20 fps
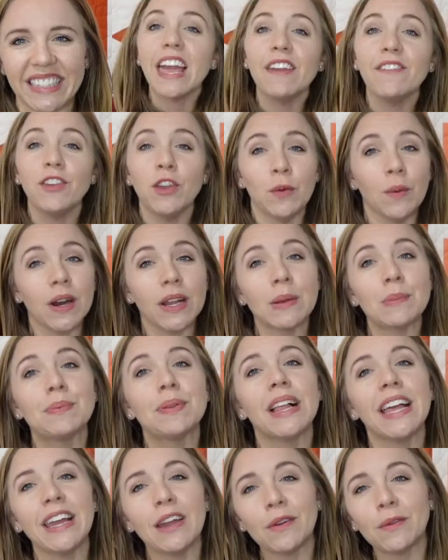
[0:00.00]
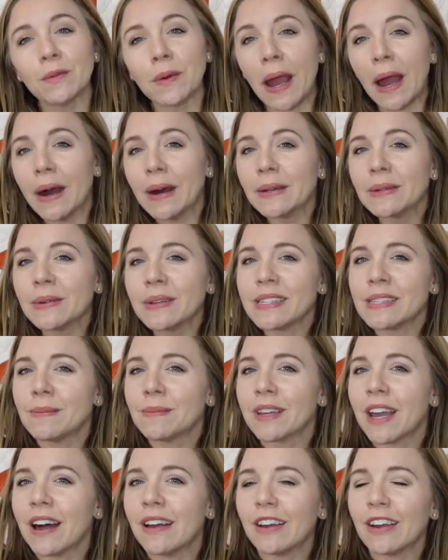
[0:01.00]
If you want to play around with some
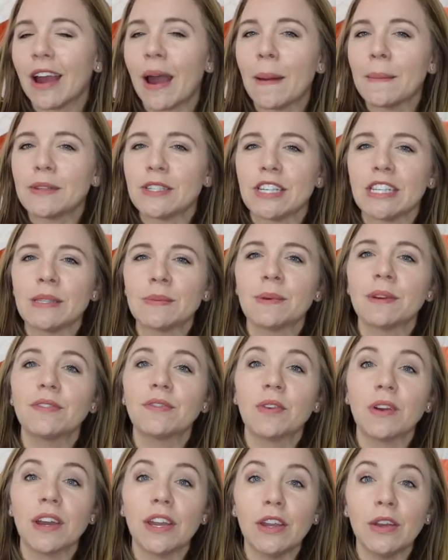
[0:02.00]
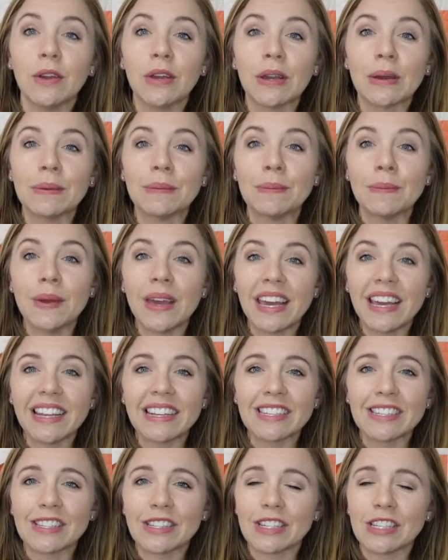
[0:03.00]
color options before you commit
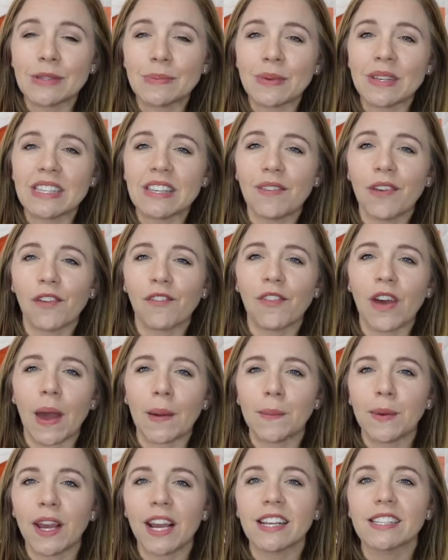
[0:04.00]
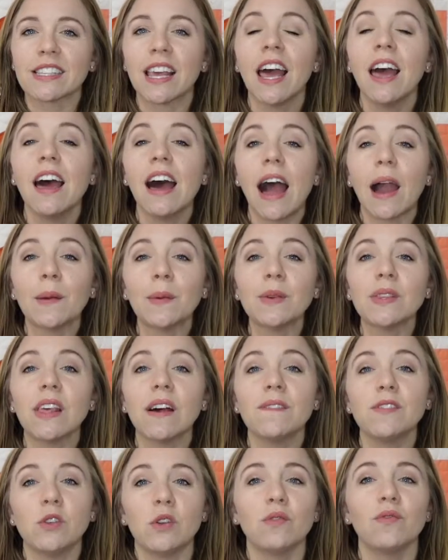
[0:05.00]
to specific fabrics, I would
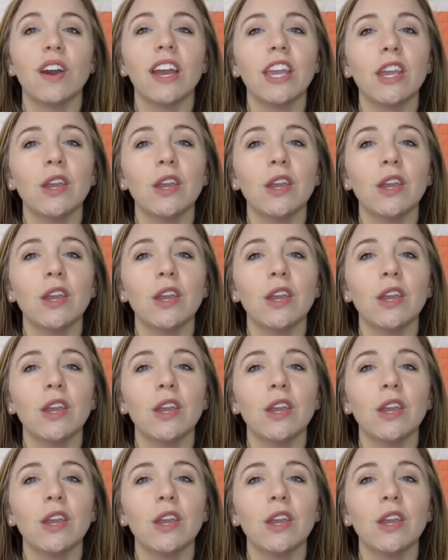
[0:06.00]
love to invite